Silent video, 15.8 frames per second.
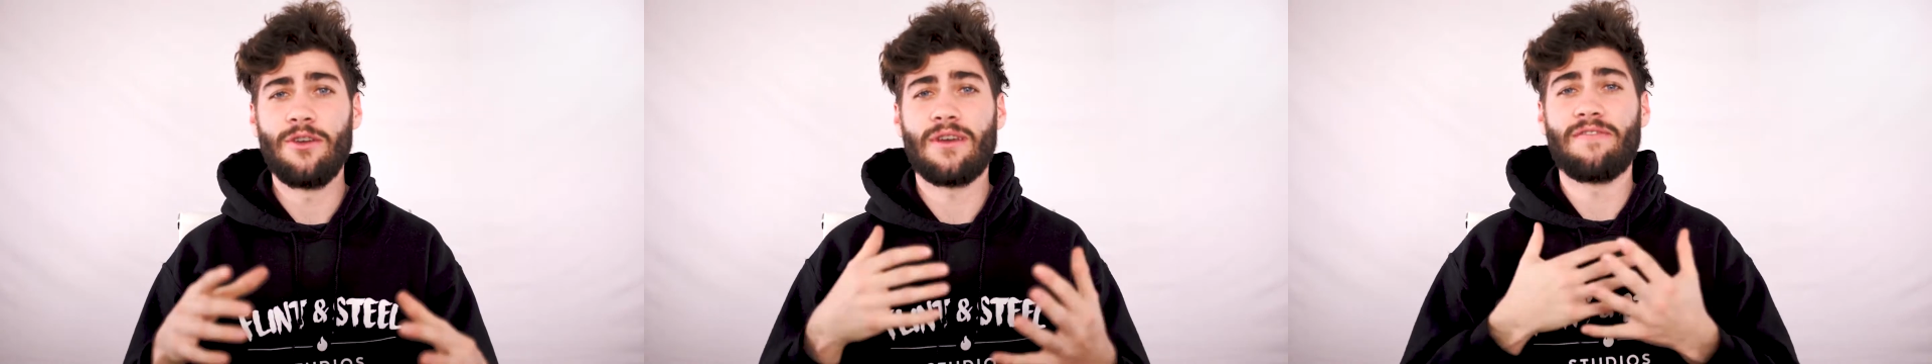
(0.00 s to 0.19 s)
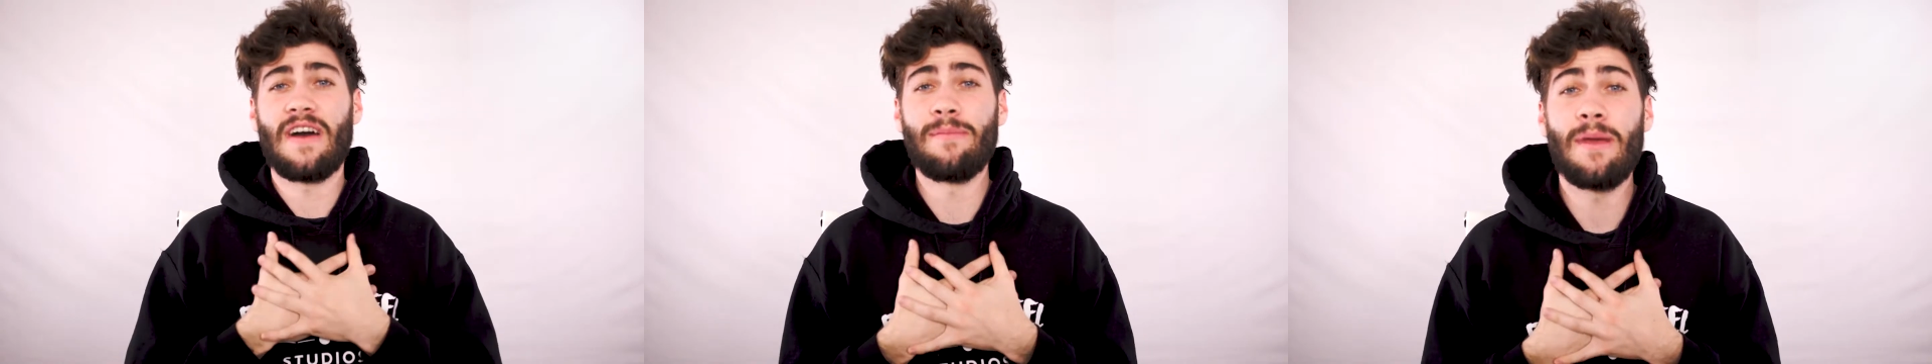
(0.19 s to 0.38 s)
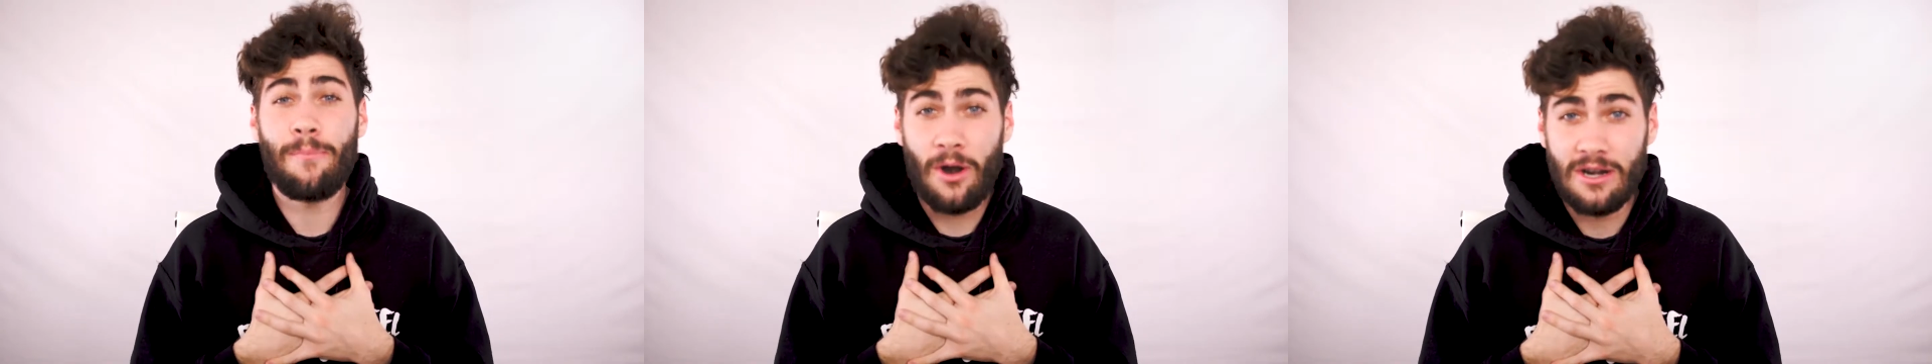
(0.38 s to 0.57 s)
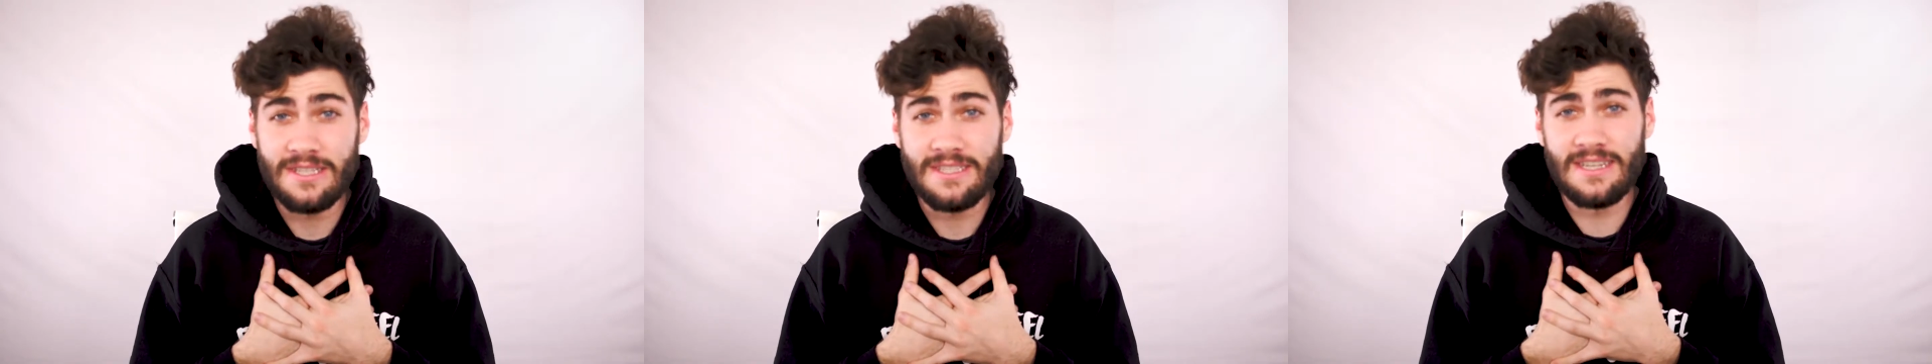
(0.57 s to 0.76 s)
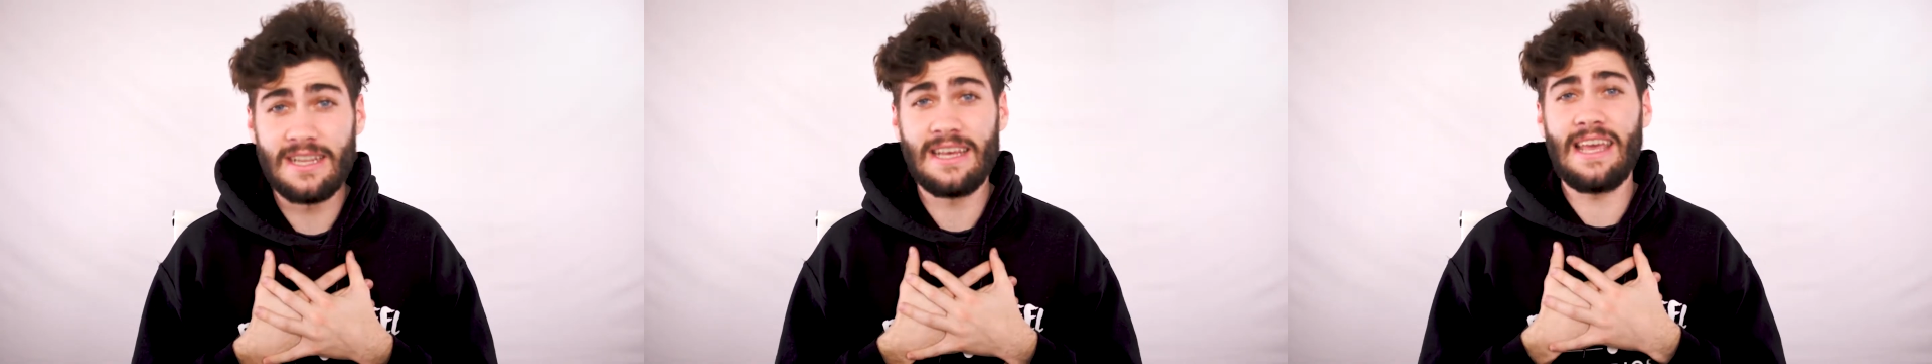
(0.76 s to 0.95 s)
You can find me
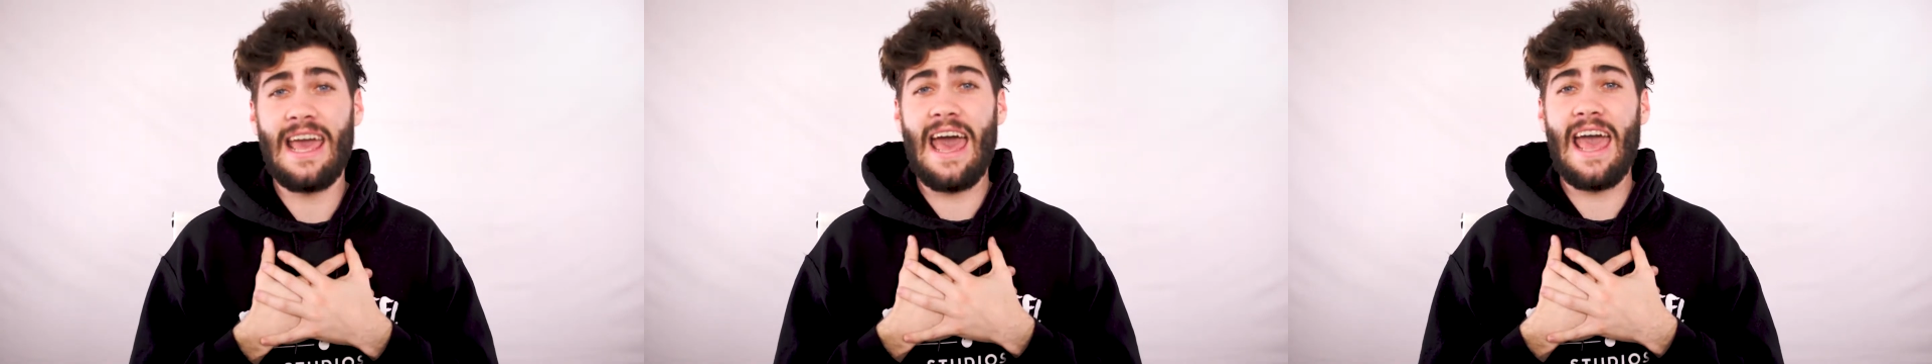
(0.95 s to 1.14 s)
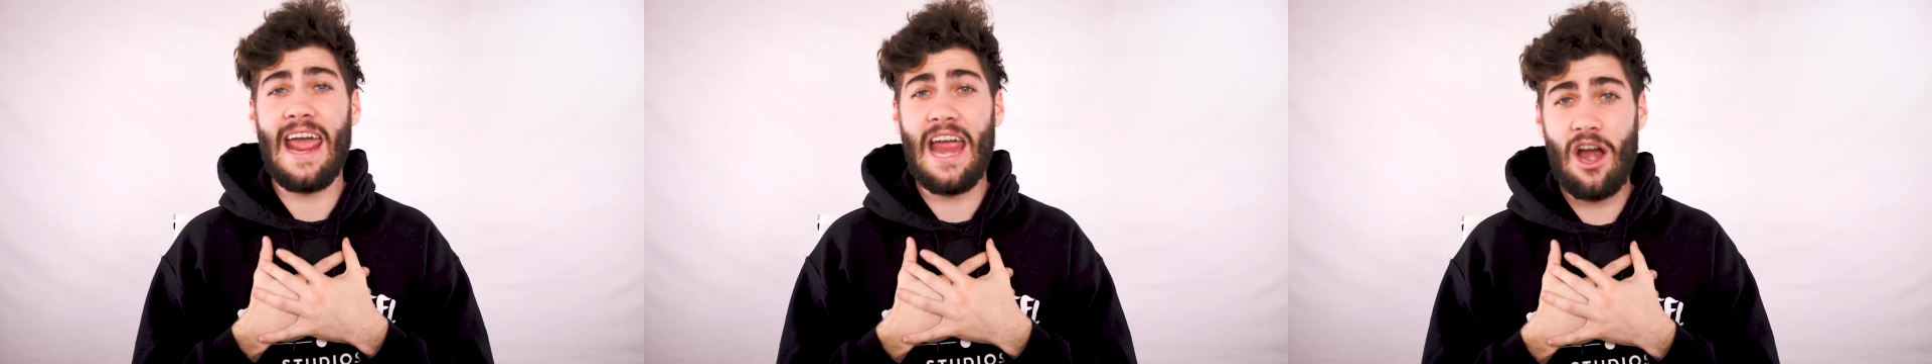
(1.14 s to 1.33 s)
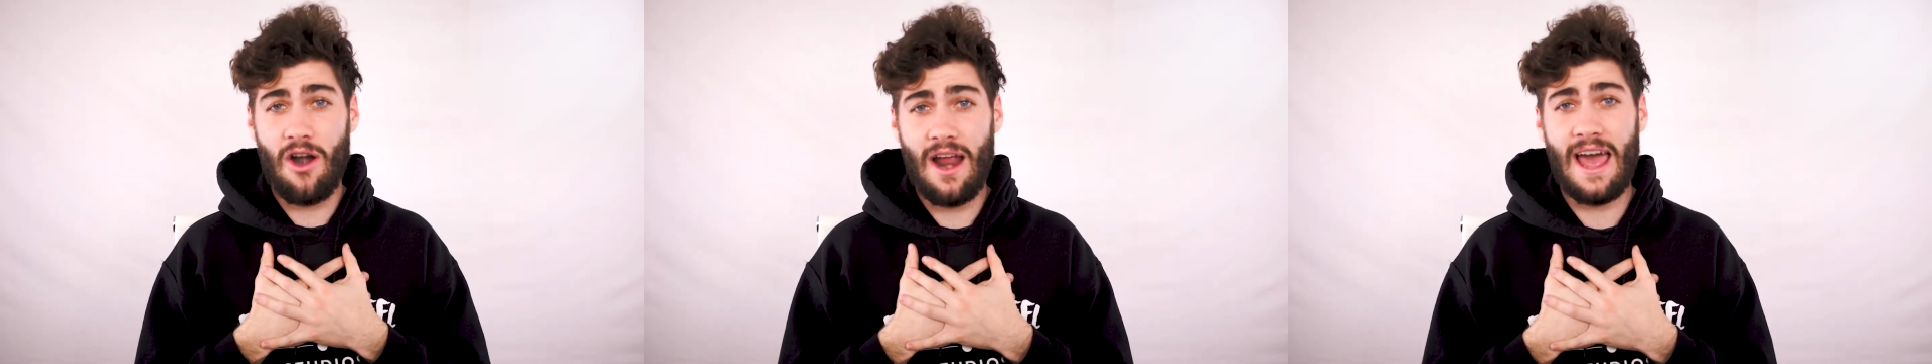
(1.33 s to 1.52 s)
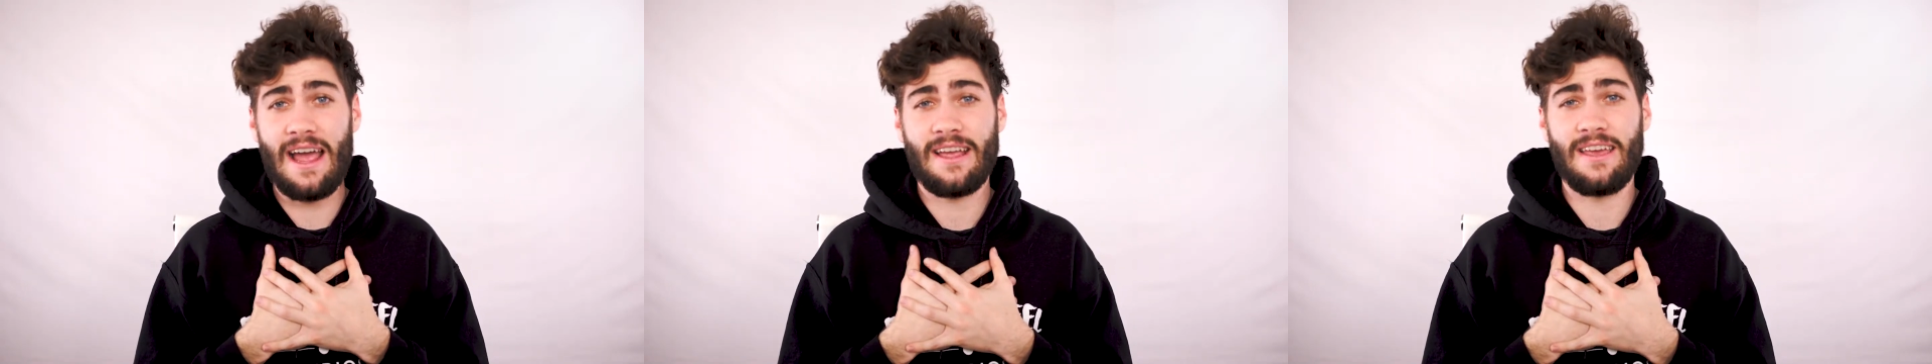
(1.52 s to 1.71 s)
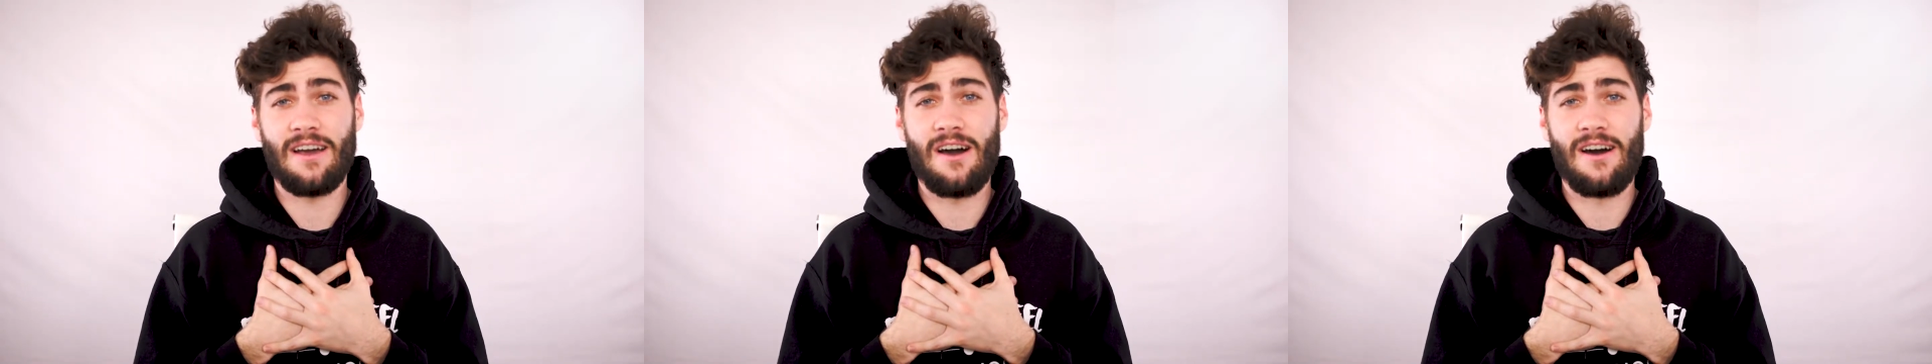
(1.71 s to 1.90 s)
personally, Eric,